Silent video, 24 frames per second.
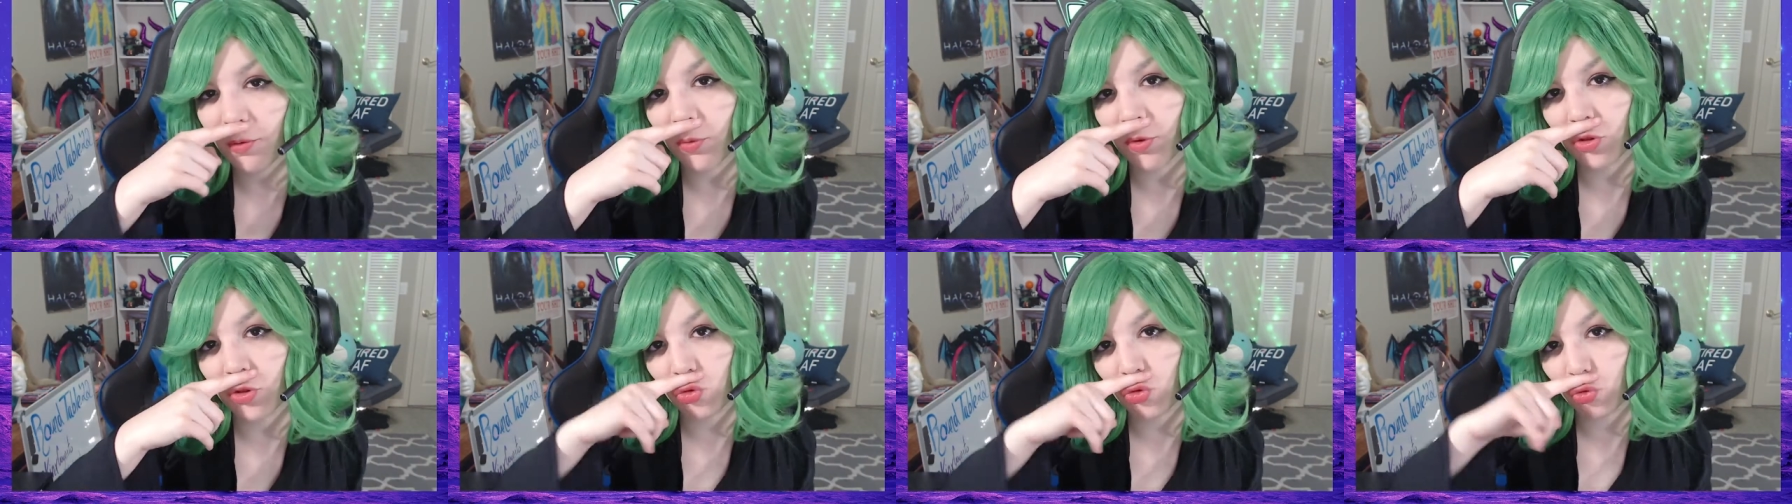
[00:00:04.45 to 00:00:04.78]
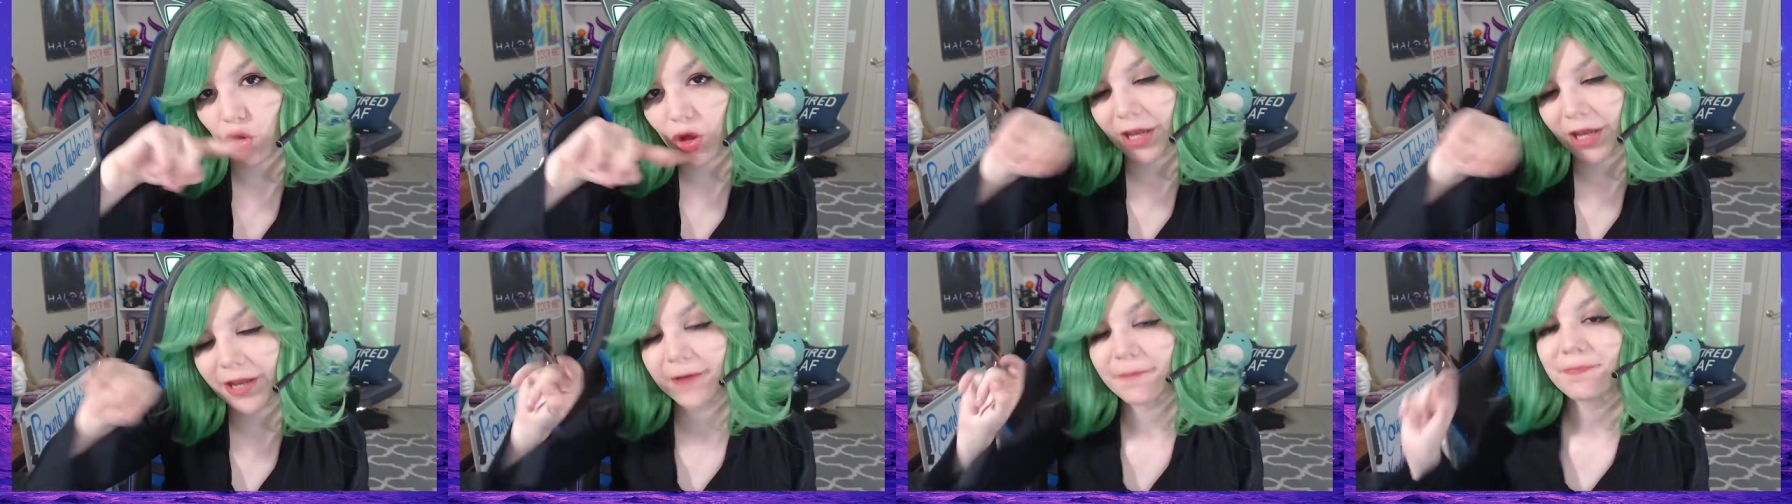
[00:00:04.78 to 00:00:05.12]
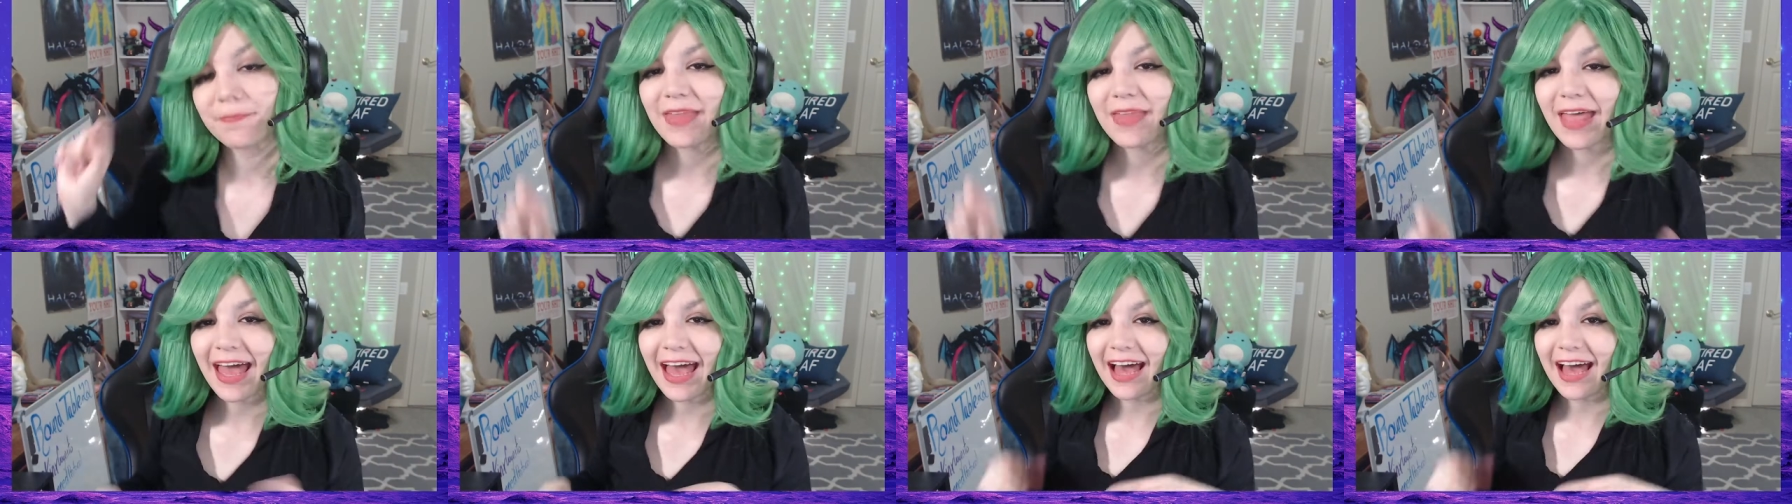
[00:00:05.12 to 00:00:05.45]
which would
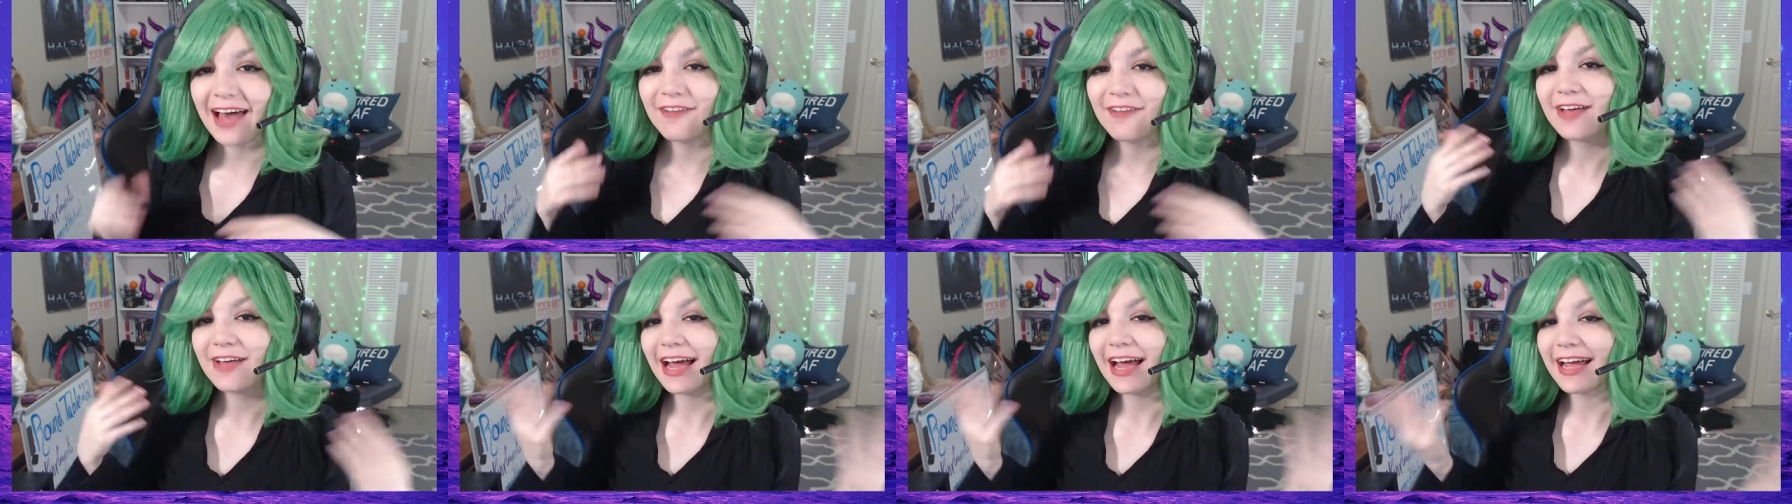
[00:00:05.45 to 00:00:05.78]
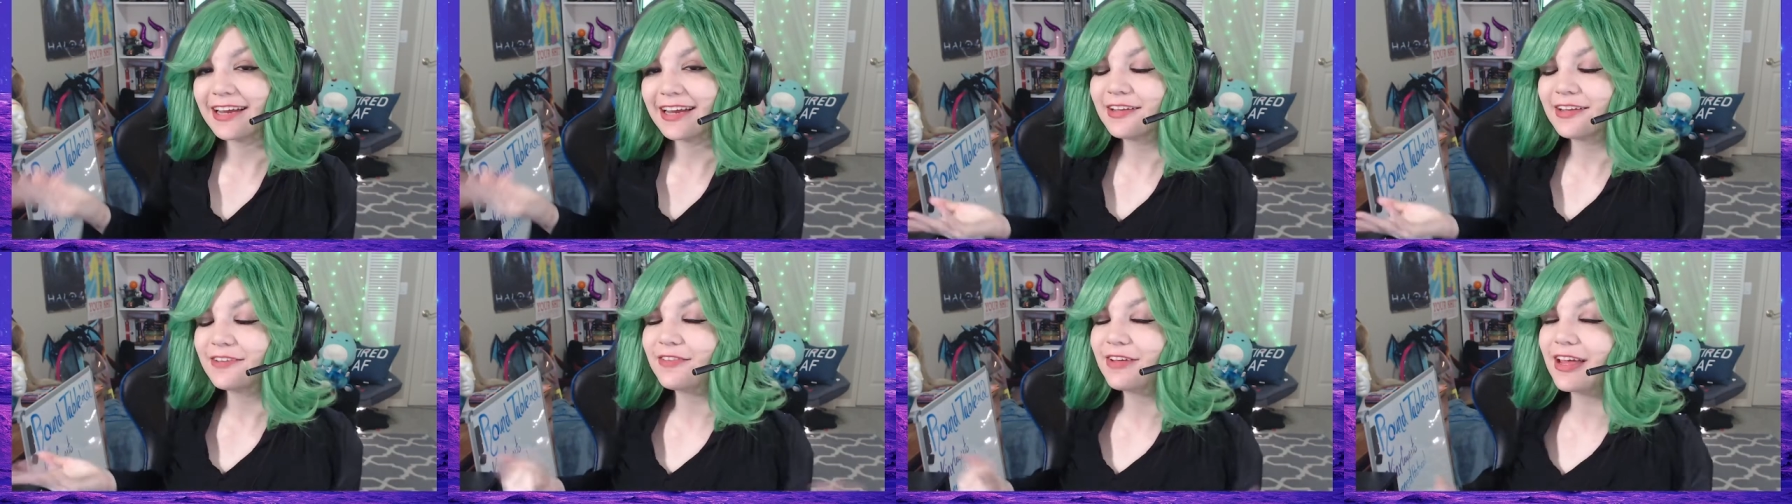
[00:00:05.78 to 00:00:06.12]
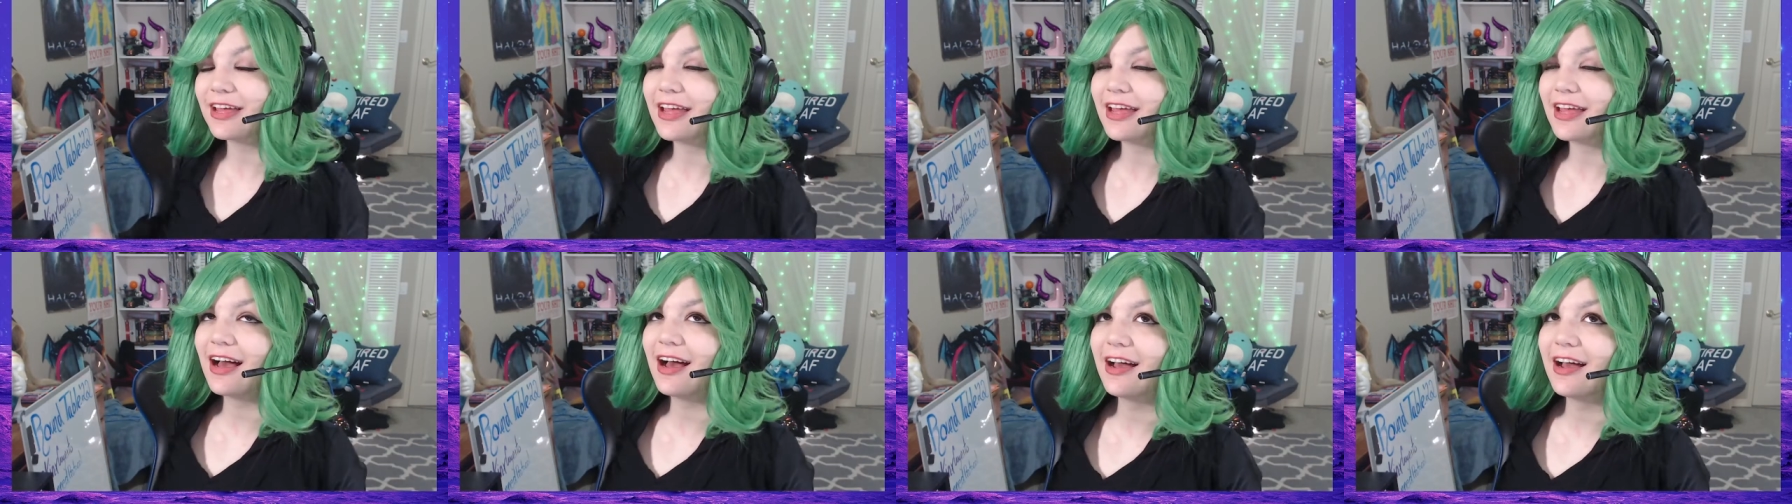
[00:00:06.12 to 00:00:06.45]
have kind of
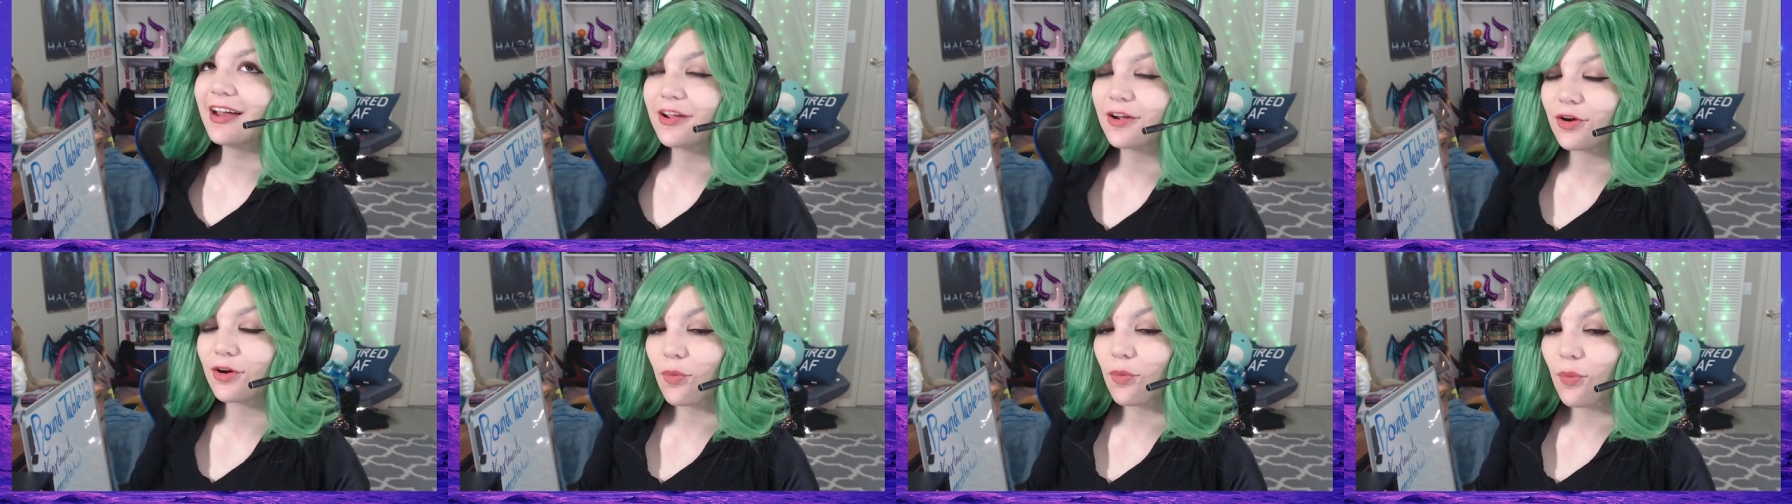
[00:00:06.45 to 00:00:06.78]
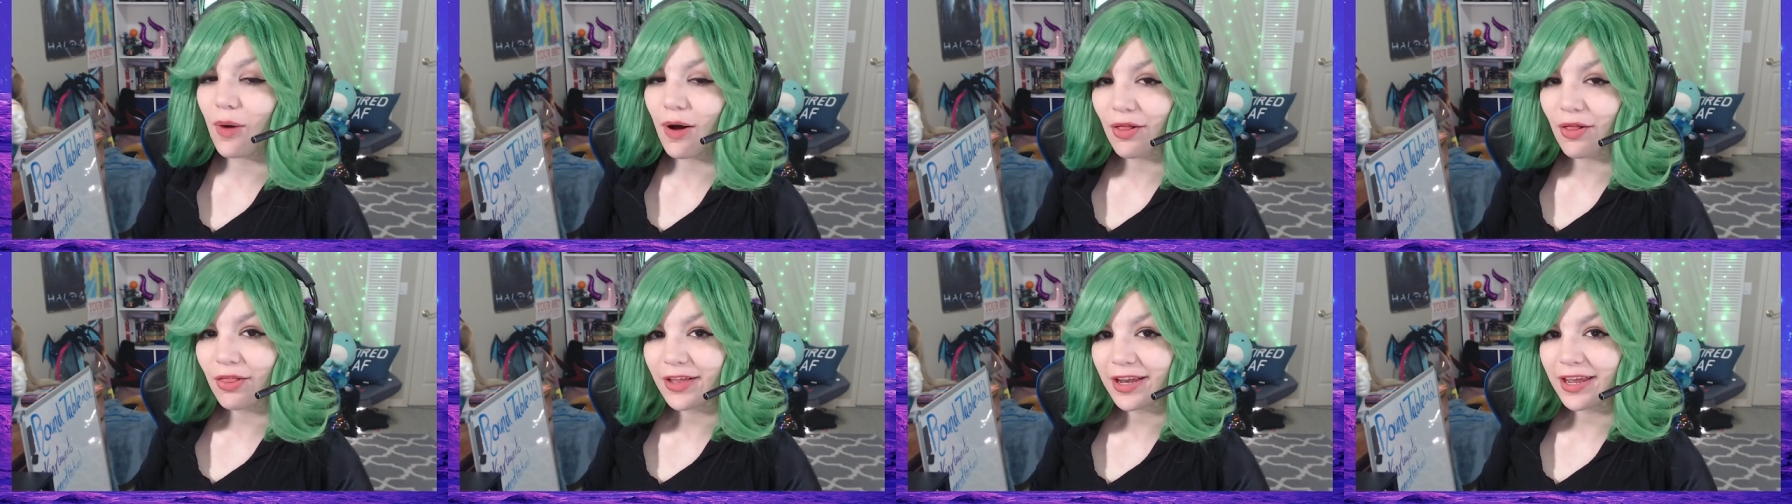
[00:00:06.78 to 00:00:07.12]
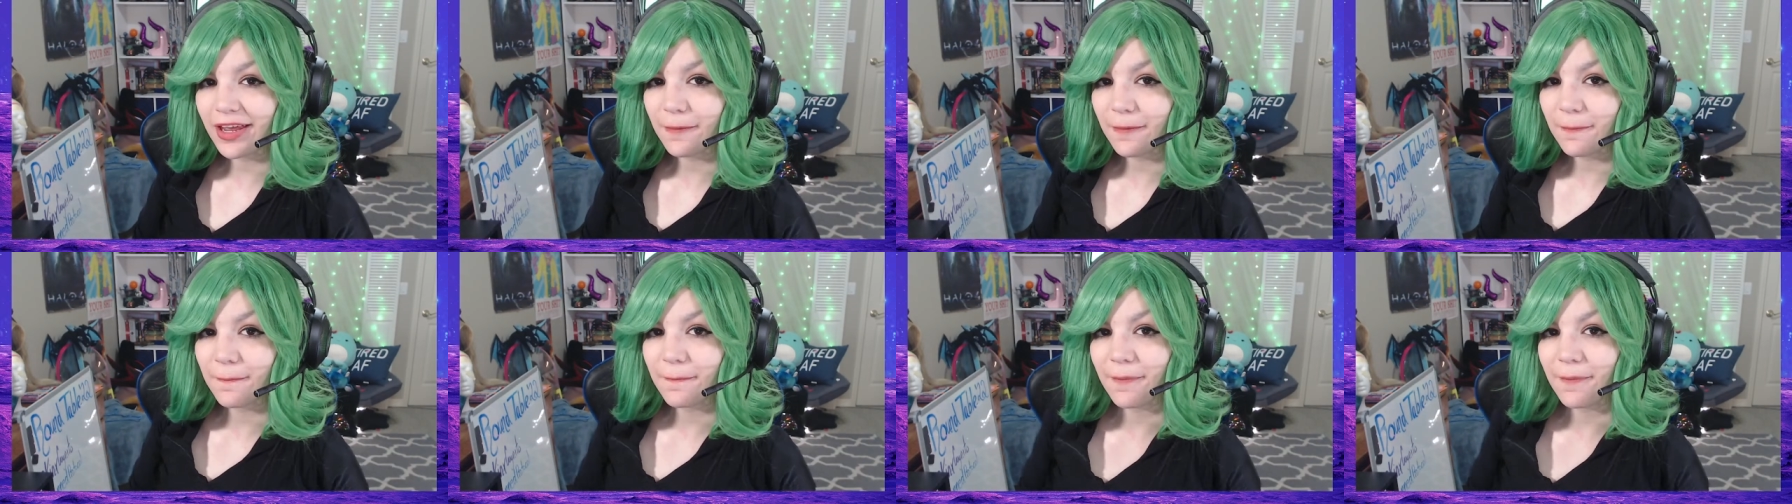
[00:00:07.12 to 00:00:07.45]
a higher
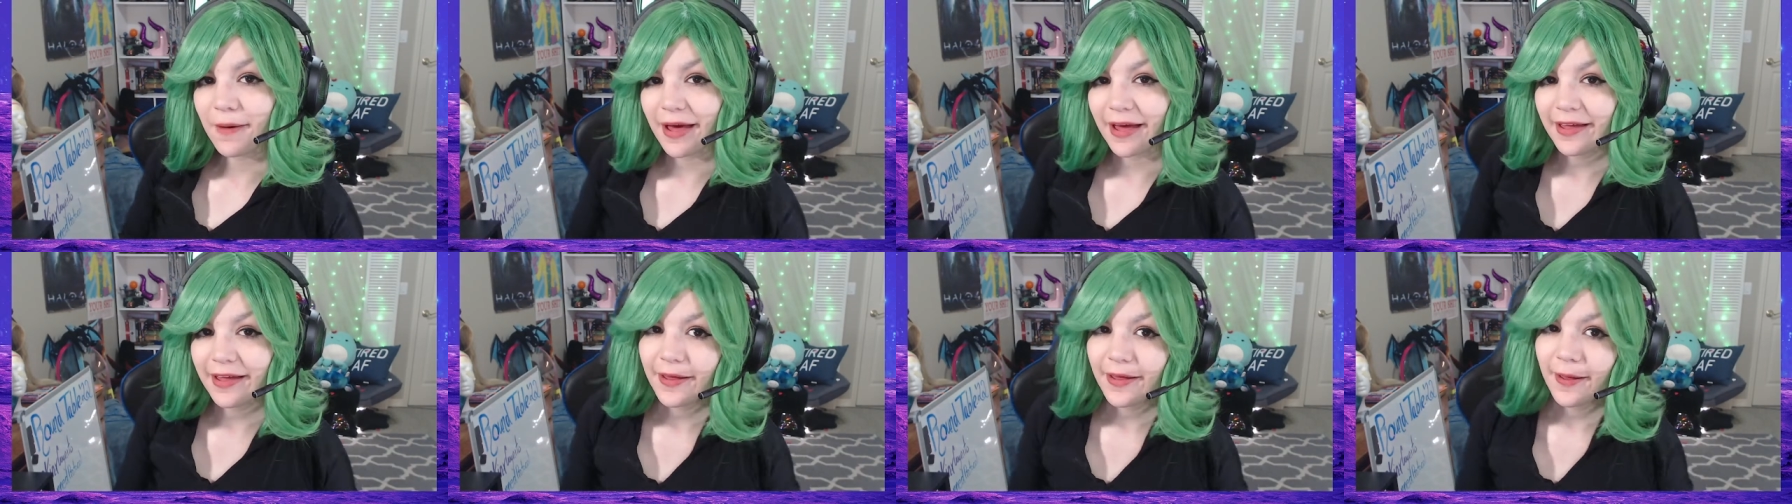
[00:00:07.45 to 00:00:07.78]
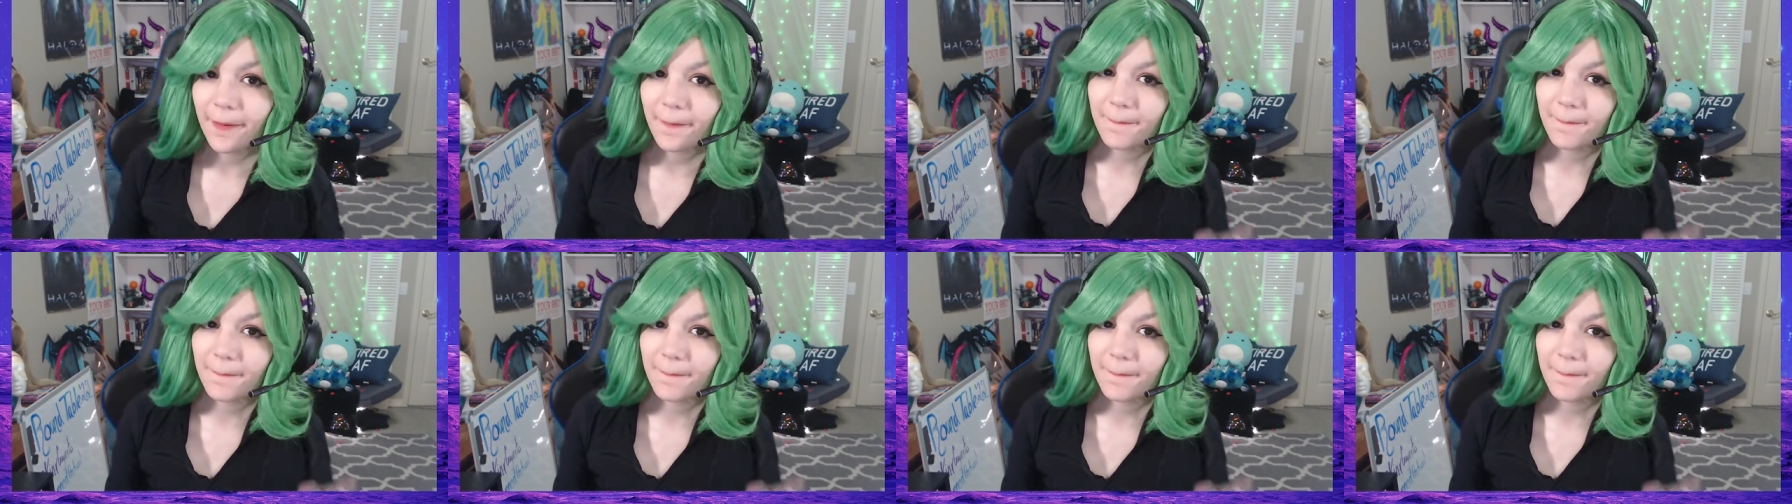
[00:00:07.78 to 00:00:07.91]
quality, but